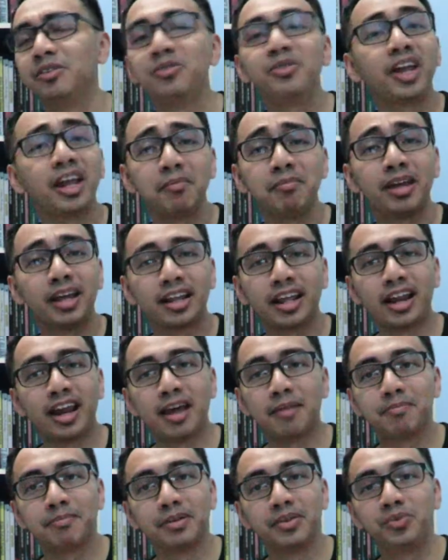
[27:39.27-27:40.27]

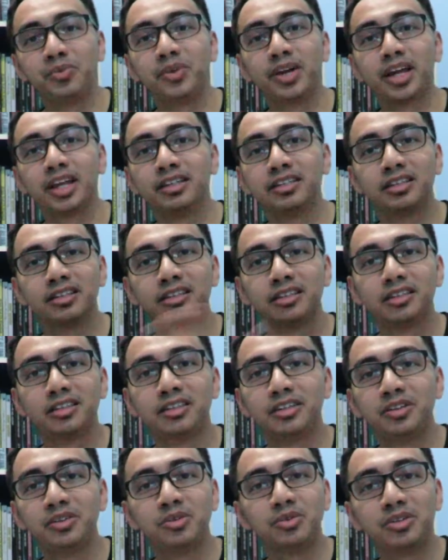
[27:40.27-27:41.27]
We can just
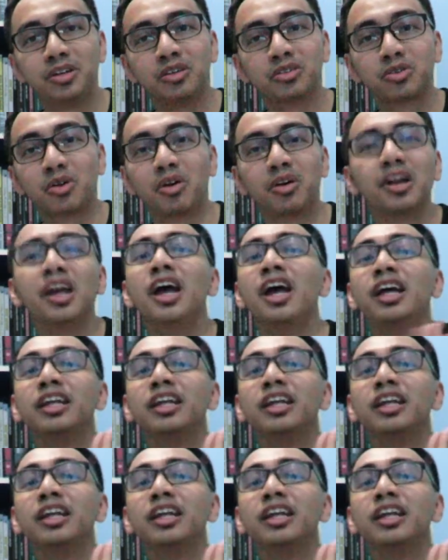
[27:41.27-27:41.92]
use Discord.